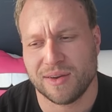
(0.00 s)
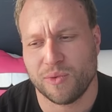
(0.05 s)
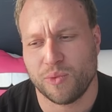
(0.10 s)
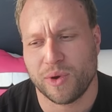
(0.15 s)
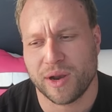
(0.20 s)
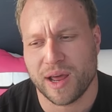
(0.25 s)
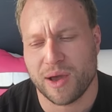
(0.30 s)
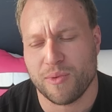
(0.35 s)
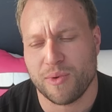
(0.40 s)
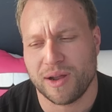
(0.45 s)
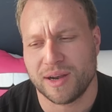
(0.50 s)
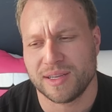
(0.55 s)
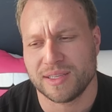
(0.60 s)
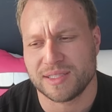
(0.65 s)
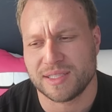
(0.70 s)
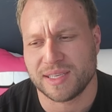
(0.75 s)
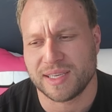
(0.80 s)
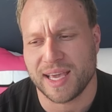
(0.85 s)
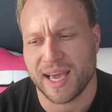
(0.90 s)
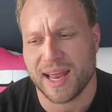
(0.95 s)
what I
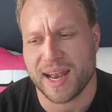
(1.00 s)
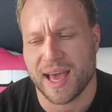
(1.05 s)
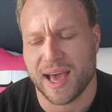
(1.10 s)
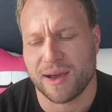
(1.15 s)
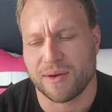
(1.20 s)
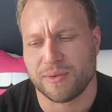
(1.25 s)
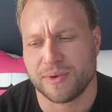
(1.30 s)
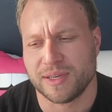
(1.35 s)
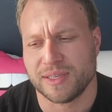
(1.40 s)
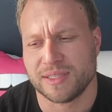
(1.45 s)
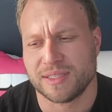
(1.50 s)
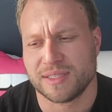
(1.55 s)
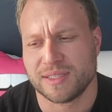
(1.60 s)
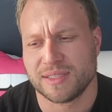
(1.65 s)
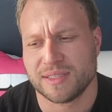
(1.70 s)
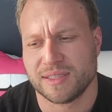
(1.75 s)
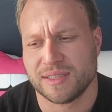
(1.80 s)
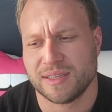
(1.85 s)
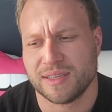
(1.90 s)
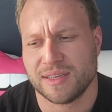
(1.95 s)
wanted to get at
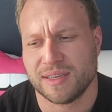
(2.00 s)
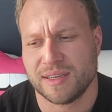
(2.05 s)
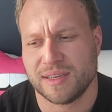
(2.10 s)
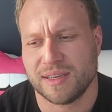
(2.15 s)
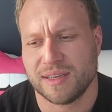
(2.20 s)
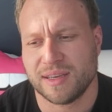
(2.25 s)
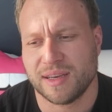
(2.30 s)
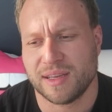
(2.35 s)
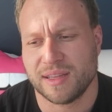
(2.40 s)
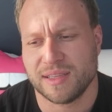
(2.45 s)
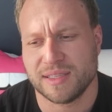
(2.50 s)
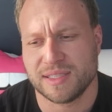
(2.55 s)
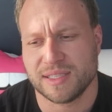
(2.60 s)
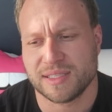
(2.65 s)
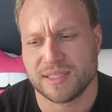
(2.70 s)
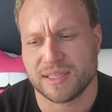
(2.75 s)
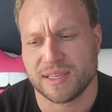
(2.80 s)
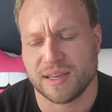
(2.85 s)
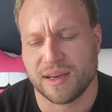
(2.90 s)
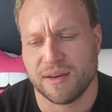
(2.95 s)
was, this
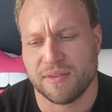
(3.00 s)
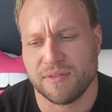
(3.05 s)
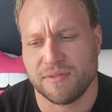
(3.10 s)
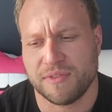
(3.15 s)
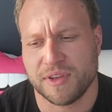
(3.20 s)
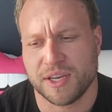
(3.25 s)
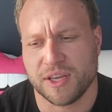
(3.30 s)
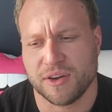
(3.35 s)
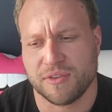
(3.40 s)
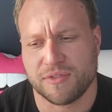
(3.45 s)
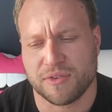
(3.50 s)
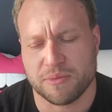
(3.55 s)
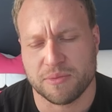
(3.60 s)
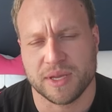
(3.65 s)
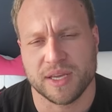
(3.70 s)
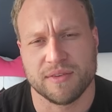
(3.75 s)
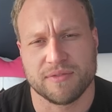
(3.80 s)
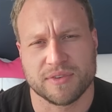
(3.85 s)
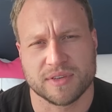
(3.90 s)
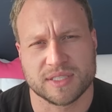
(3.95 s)
isn't a video for
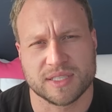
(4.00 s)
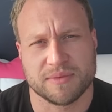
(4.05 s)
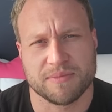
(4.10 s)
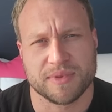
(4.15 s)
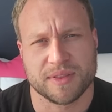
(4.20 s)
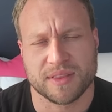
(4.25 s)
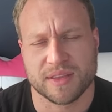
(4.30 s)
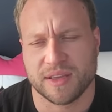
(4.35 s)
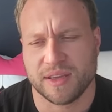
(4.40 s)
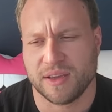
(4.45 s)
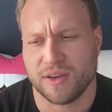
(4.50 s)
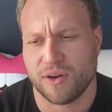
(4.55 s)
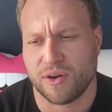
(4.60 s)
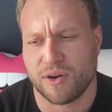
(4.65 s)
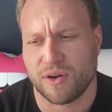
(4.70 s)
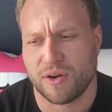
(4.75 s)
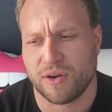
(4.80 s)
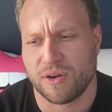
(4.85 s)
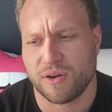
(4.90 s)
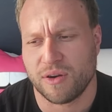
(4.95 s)
me for sympathy
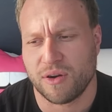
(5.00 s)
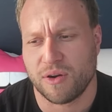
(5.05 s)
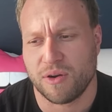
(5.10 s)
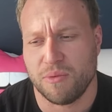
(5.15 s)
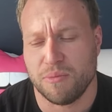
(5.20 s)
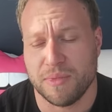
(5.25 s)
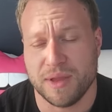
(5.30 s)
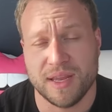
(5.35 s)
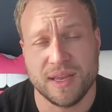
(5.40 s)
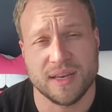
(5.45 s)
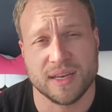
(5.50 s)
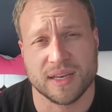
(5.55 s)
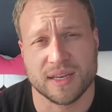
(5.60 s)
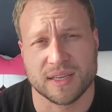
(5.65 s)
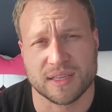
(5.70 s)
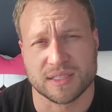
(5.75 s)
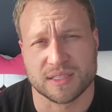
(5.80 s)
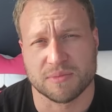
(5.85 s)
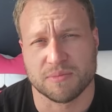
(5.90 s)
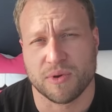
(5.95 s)
or me
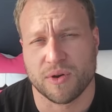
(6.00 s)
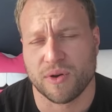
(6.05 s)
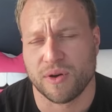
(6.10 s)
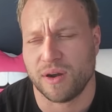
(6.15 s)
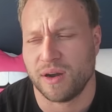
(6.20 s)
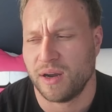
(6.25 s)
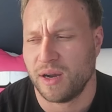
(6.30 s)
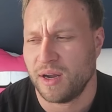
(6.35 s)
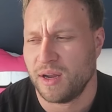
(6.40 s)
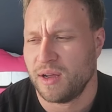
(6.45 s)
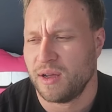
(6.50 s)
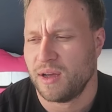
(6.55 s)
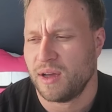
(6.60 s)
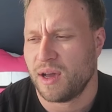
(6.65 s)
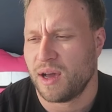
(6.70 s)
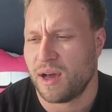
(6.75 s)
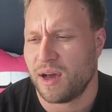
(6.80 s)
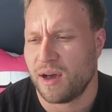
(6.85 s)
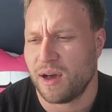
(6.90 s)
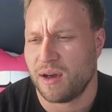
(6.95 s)
needing support,
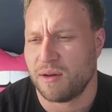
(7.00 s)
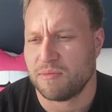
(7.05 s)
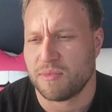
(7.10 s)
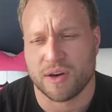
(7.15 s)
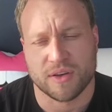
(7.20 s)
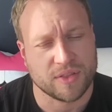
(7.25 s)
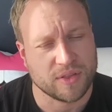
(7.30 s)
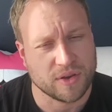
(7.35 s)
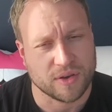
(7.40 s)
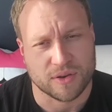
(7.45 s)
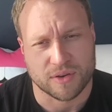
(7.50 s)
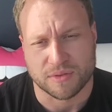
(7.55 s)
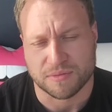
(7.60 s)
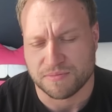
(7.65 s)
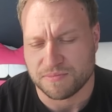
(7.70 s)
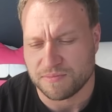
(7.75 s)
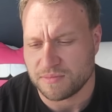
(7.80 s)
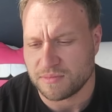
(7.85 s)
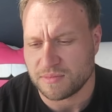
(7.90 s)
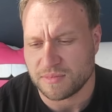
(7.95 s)

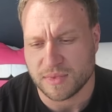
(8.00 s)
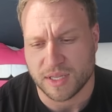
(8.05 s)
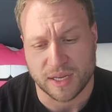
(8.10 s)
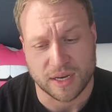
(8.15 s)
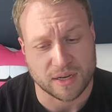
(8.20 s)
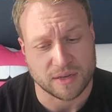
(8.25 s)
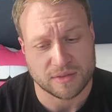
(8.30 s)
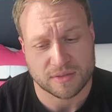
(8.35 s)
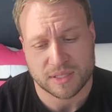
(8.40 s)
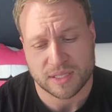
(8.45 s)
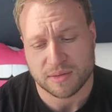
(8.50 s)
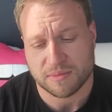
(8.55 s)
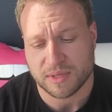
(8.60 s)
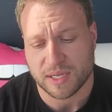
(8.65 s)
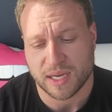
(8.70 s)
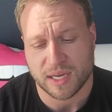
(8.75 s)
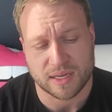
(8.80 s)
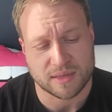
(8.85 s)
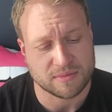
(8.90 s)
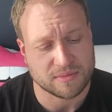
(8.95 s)
although, you know,
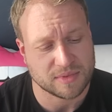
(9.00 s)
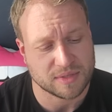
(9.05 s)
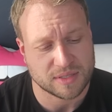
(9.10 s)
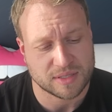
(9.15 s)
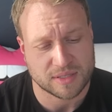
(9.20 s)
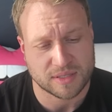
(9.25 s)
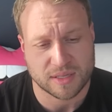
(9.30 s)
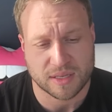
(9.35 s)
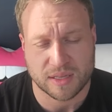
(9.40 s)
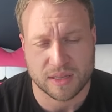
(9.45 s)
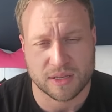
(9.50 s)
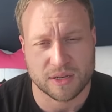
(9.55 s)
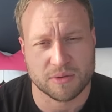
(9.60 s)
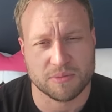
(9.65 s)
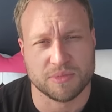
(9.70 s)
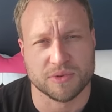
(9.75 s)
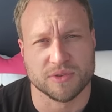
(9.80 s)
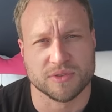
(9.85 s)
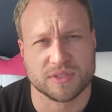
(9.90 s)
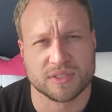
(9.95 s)
sometimes a little
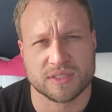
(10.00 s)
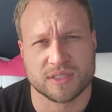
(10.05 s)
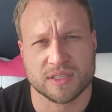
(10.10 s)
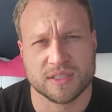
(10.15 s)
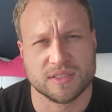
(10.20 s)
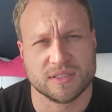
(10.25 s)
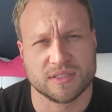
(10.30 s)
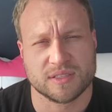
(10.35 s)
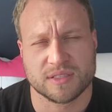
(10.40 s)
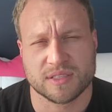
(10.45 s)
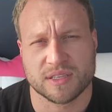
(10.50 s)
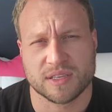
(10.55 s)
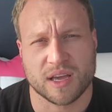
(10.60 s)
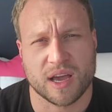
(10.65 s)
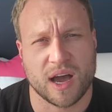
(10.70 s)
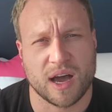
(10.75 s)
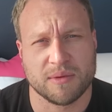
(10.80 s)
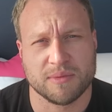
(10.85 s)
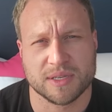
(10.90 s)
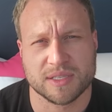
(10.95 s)
boost in
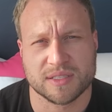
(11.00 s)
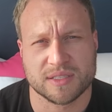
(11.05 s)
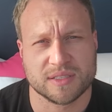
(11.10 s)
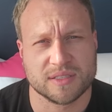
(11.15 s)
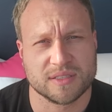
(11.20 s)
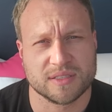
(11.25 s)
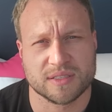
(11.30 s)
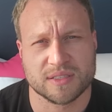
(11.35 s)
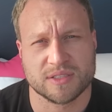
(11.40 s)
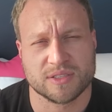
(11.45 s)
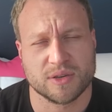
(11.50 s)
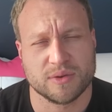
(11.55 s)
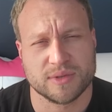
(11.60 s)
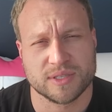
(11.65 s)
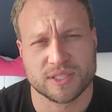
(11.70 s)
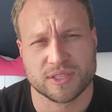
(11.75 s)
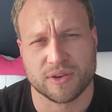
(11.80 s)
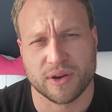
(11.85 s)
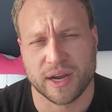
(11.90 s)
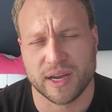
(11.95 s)
comments is
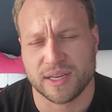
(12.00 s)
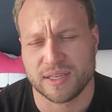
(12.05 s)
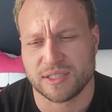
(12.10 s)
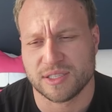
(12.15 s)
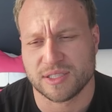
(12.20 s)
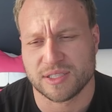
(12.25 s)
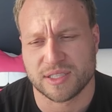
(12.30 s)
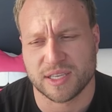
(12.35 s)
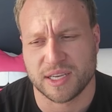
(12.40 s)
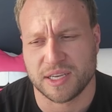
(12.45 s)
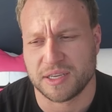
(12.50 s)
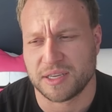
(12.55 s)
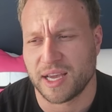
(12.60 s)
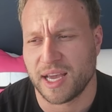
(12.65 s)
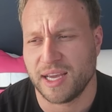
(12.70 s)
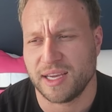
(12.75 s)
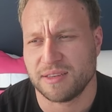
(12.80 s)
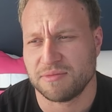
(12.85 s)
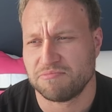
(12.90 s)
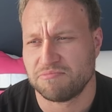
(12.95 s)
always great, just saying,
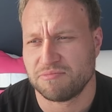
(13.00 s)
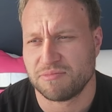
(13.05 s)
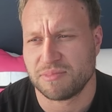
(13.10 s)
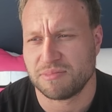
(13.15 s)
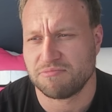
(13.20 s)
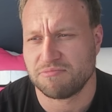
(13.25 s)
hey,